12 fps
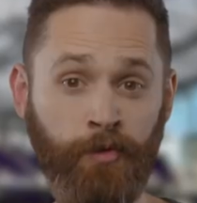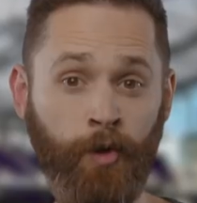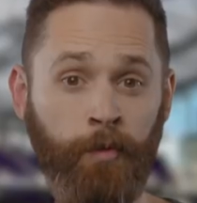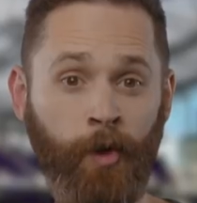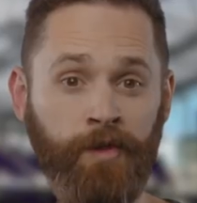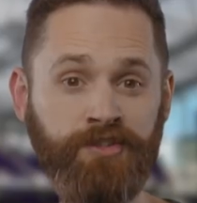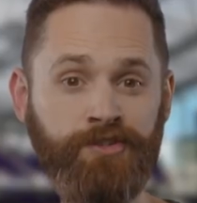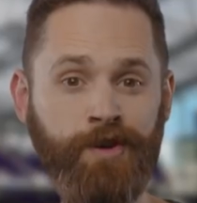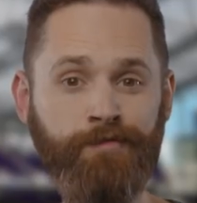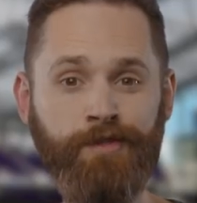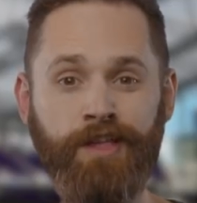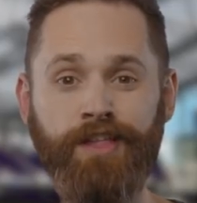Pro Bowl this
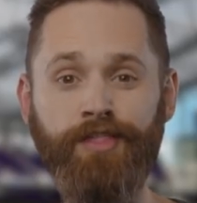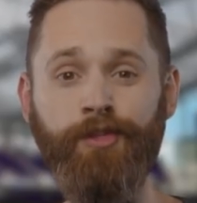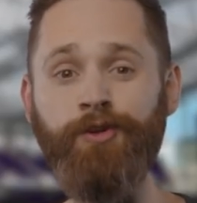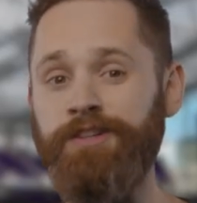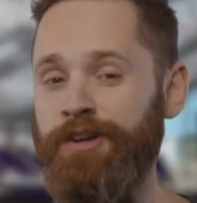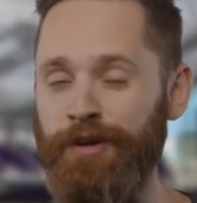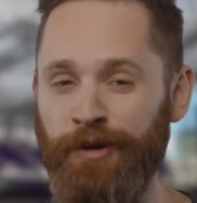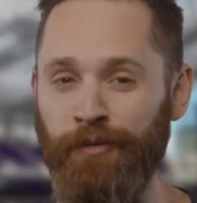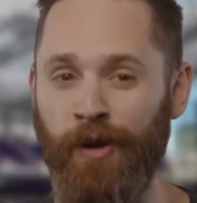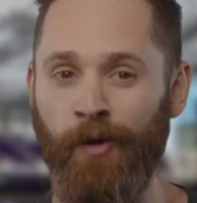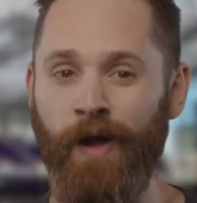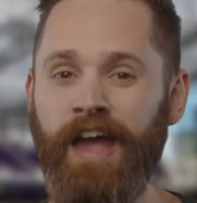year for the third year in a
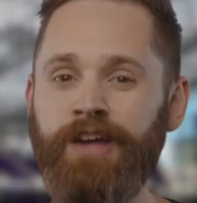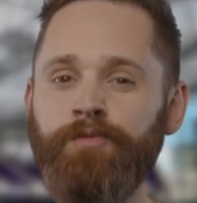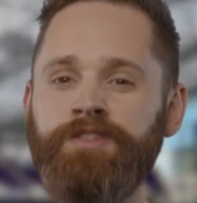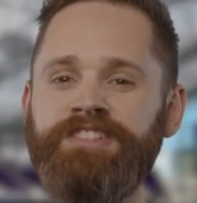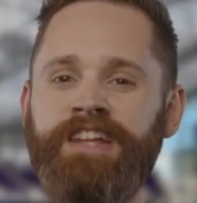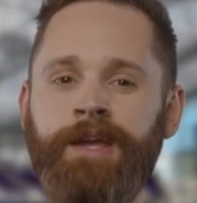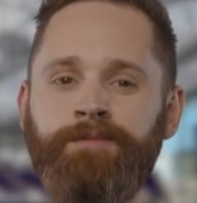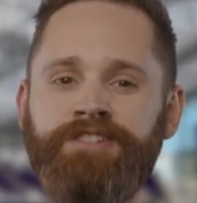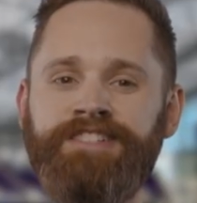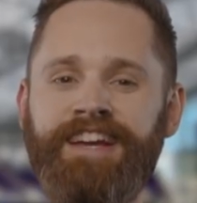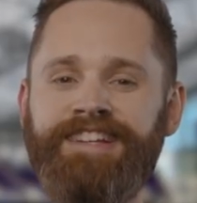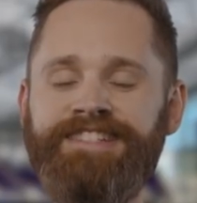row and was named
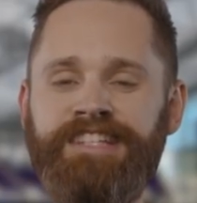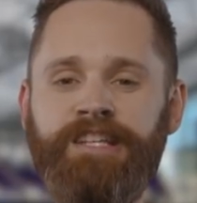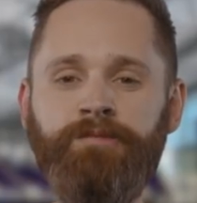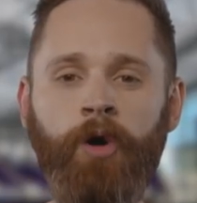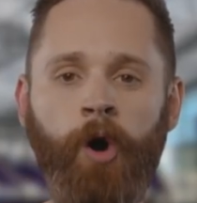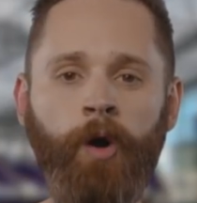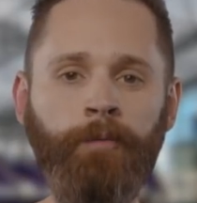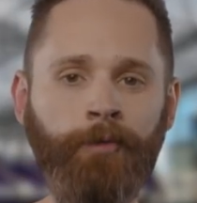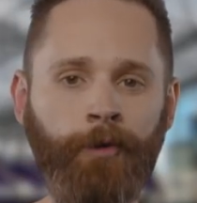second team All